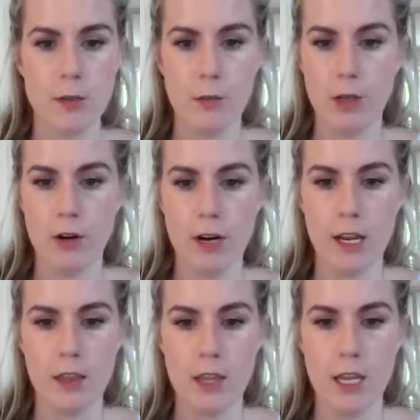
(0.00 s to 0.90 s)
similar
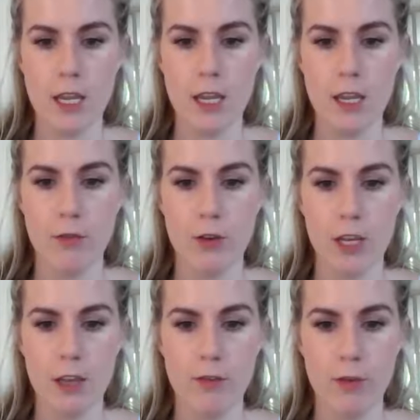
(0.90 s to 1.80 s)
in the
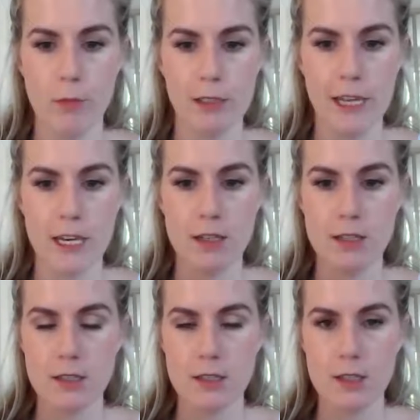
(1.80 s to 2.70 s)
Forgive
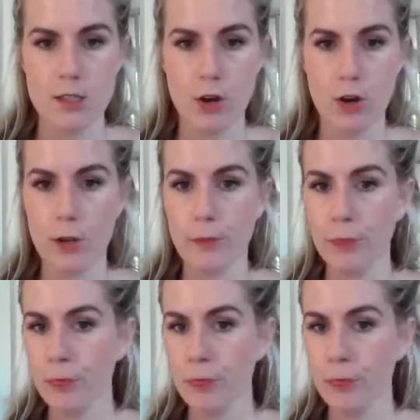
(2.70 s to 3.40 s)
blend. So